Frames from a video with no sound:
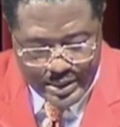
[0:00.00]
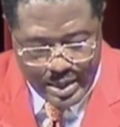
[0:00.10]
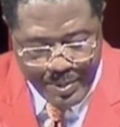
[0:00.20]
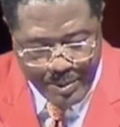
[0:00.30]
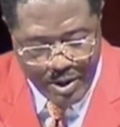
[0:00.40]

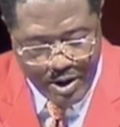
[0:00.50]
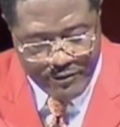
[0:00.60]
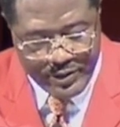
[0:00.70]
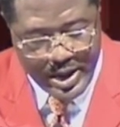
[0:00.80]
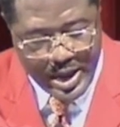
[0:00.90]
the people
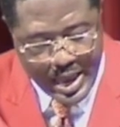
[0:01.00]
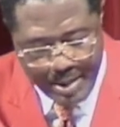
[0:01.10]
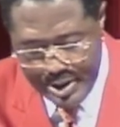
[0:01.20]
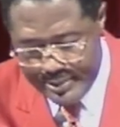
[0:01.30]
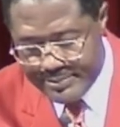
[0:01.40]
of
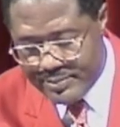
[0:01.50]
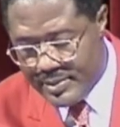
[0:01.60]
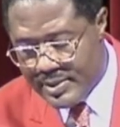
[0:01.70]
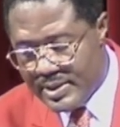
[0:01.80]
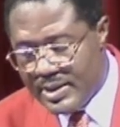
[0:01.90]
Ammon.
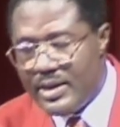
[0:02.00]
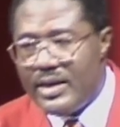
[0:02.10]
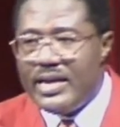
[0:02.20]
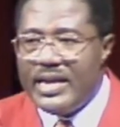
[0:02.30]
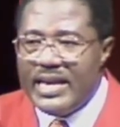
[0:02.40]

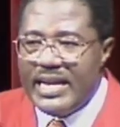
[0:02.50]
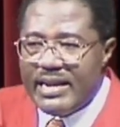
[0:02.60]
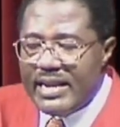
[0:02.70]
He